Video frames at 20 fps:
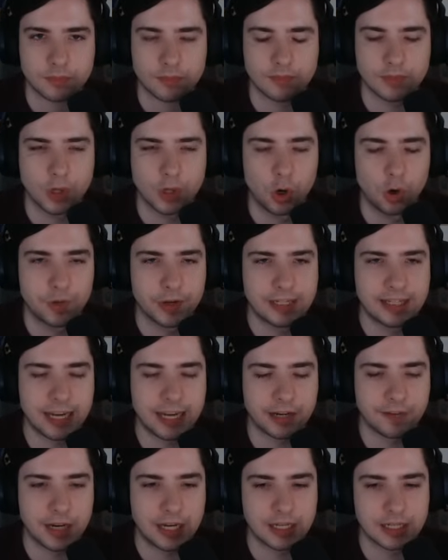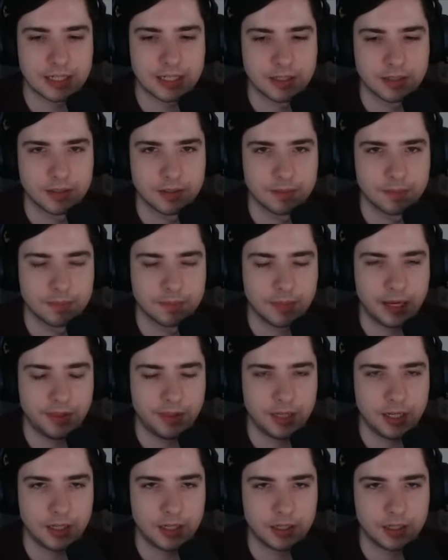over Attack Weight, I
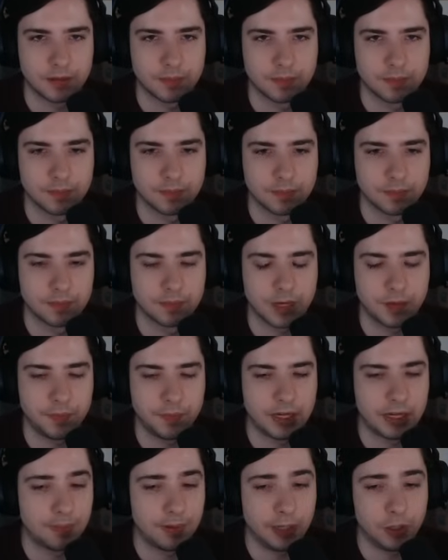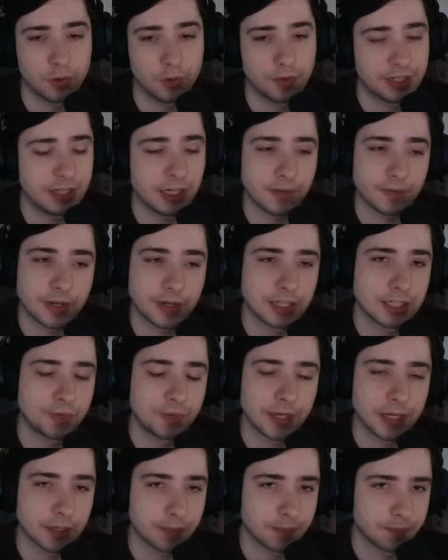think. But we can play it over Attack Weight,
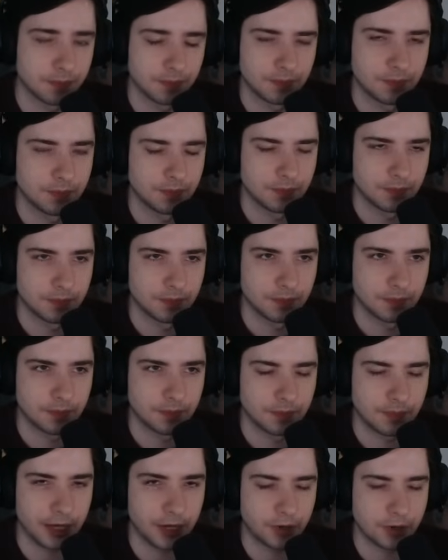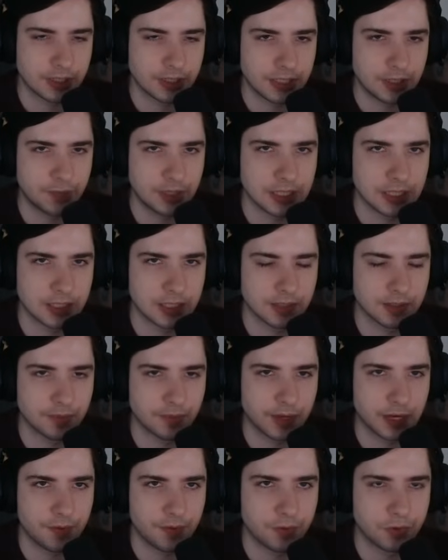straight up. I don't see reason
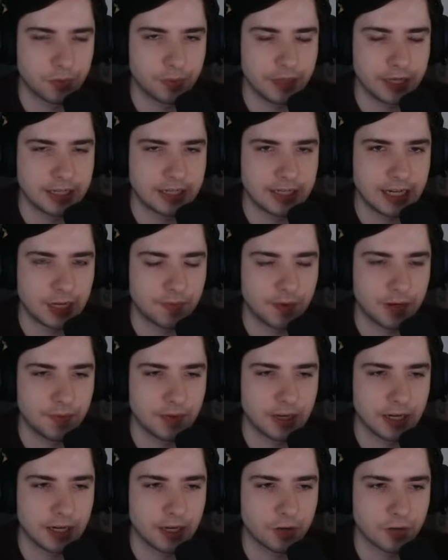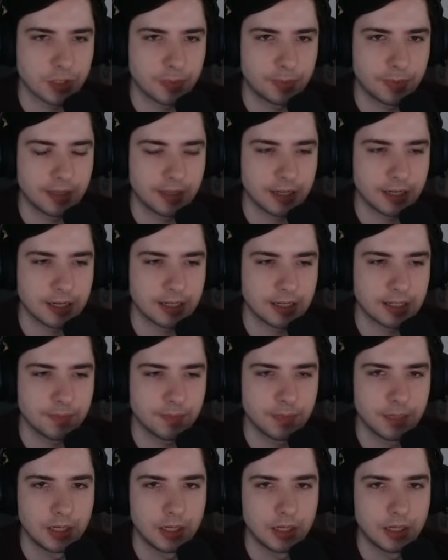why I want to play Attack Weight when I can also play that item.
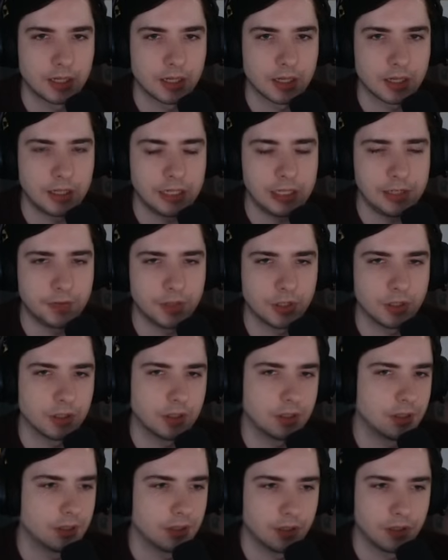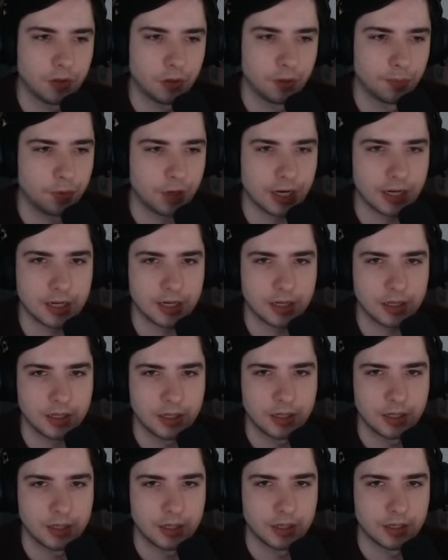Leafeon, no-brainer.
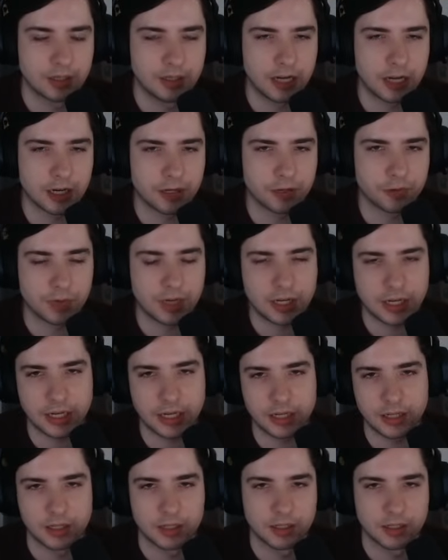Darkrai,